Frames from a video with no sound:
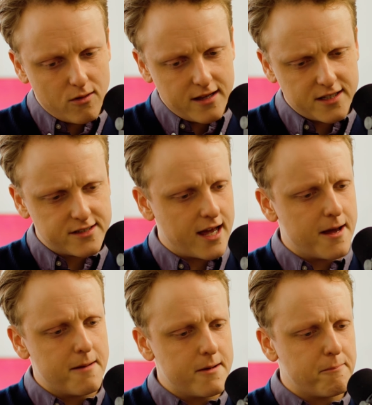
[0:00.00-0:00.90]
It
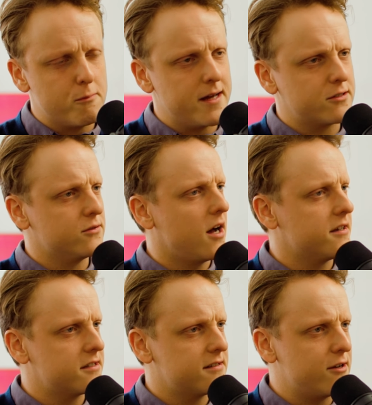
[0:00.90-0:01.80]
doesn't. Paul Mescal
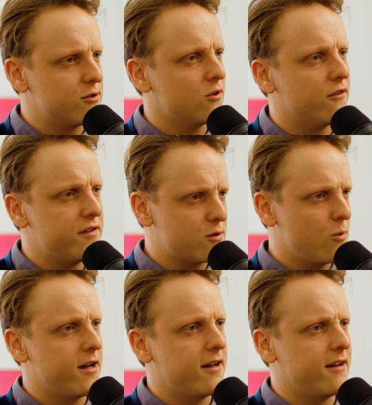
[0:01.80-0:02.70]
asks Andrew Scott if he's
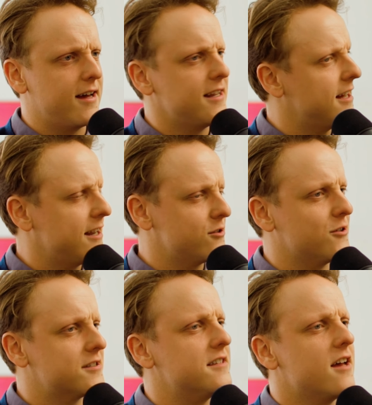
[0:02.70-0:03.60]
queer, and Andrew Scott says,